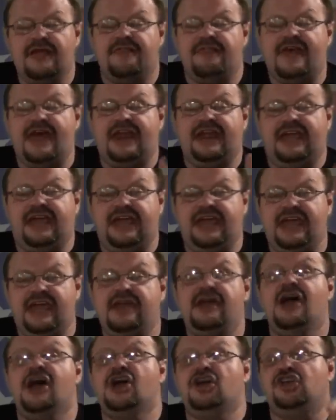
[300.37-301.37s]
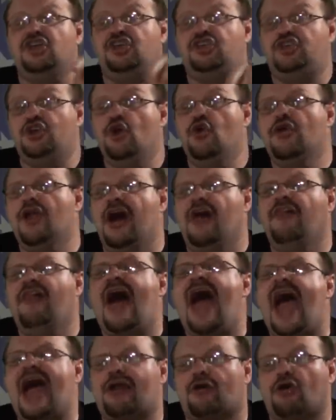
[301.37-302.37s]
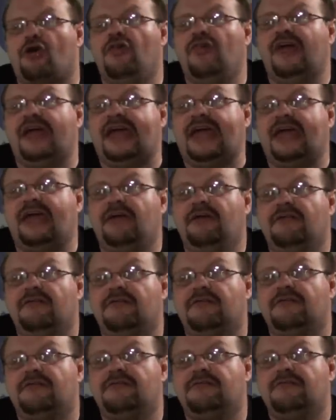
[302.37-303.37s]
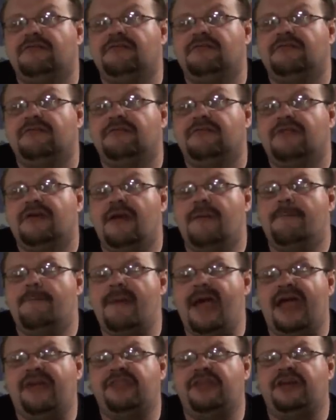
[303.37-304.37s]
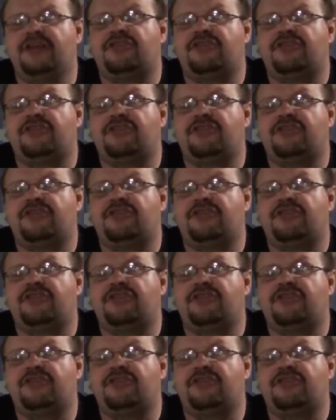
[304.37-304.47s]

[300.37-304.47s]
that he unilaterally made the